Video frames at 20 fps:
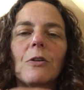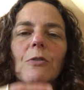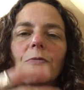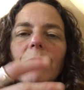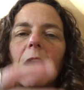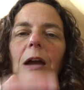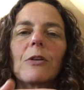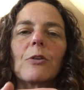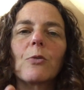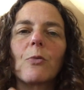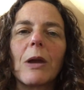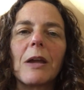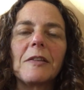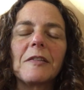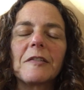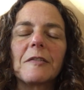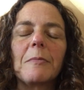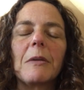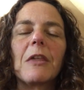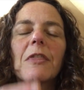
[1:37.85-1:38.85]
Rider-Waite
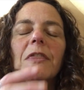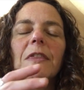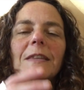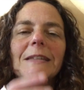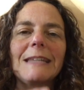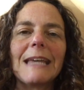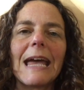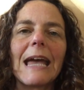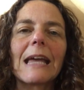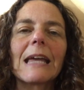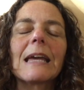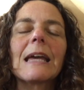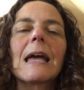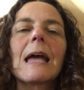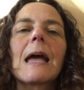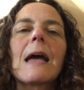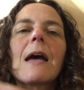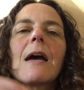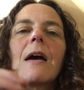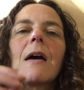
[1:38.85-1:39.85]
Smith deck
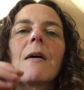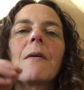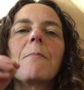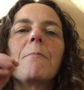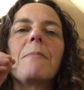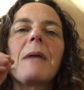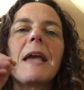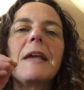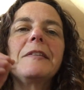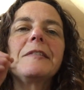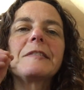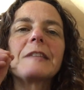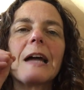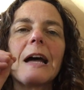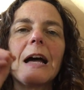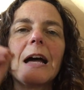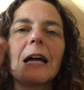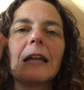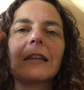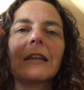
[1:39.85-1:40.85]
based
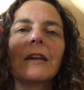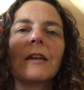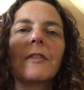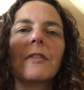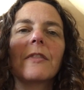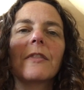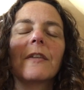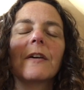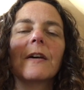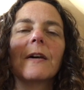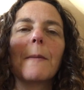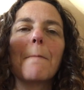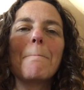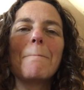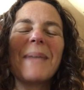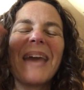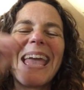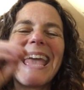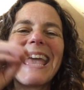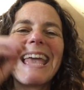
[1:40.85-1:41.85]
on the
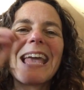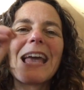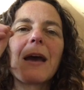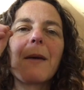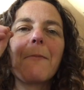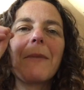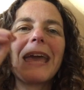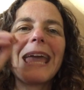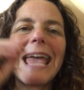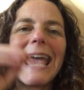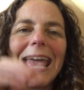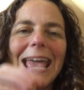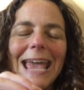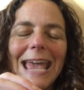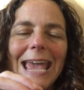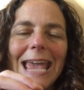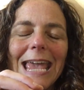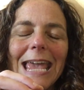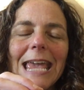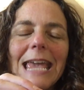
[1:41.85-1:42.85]
Pam
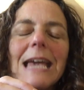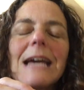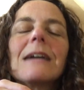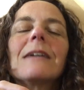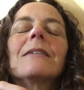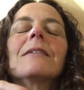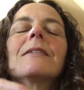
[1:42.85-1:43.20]
A